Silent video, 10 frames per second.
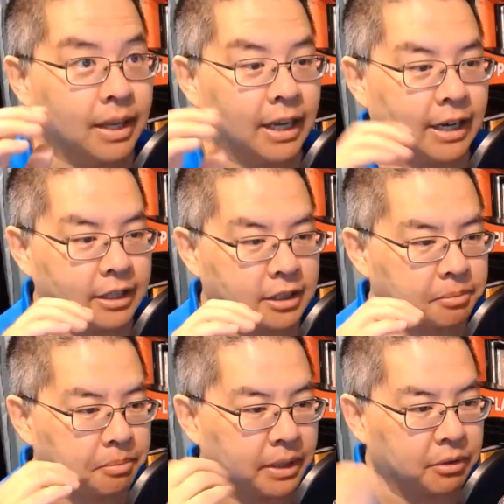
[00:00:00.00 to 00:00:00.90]
it has
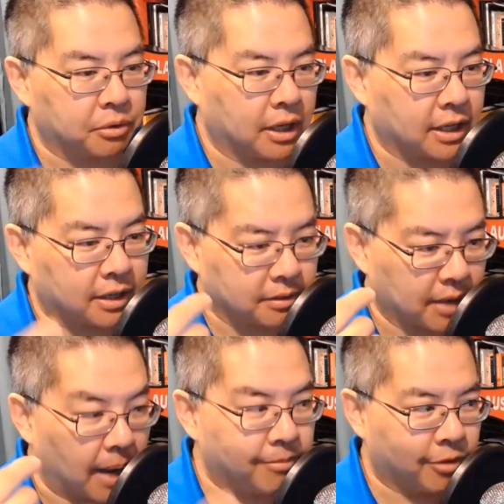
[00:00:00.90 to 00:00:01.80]
been
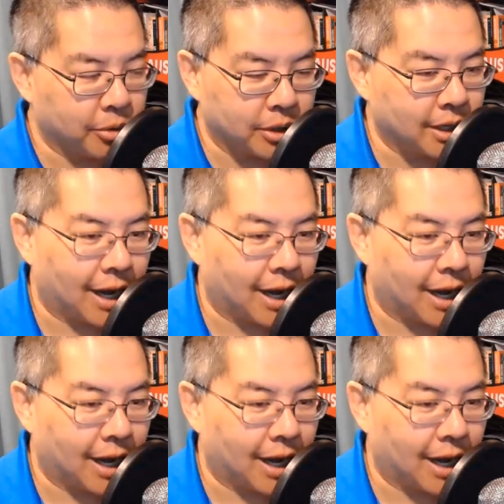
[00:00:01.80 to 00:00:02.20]
upvoted